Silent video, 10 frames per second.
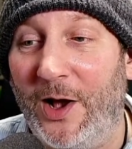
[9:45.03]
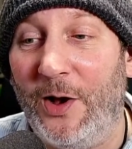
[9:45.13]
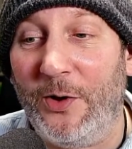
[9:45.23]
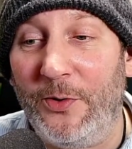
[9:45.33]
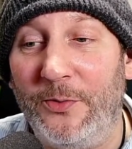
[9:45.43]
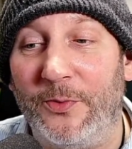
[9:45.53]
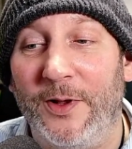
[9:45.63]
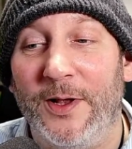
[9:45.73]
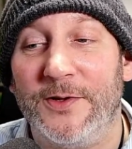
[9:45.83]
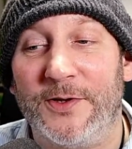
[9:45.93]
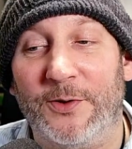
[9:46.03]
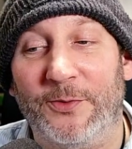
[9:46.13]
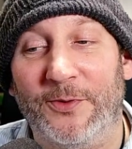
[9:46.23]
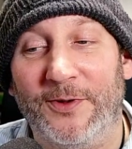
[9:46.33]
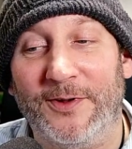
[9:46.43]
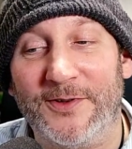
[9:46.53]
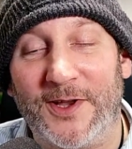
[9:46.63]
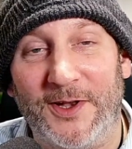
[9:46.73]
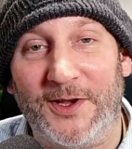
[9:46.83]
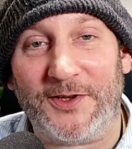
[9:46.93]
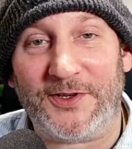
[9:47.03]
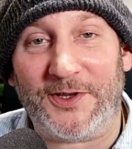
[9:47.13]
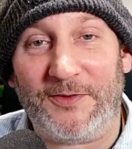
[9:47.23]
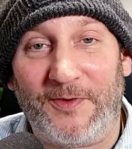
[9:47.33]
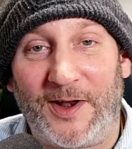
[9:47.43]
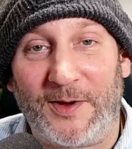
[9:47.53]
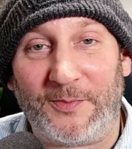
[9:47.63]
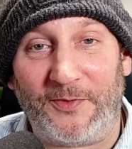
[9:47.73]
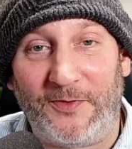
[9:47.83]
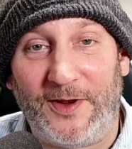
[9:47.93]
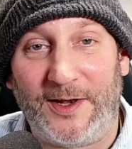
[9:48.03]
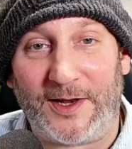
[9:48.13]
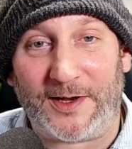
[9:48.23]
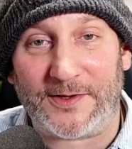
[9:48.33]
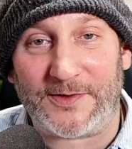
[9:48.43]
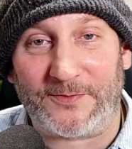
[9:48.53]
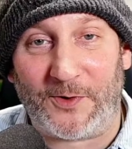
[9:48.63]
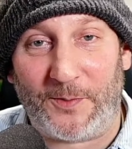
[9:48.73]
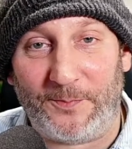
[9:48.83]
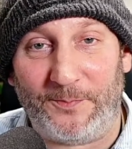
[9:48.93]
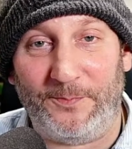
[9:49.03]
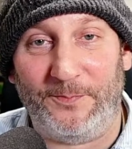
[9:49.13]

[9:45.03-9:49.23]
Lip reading: oh, so suddenly she developed feelings for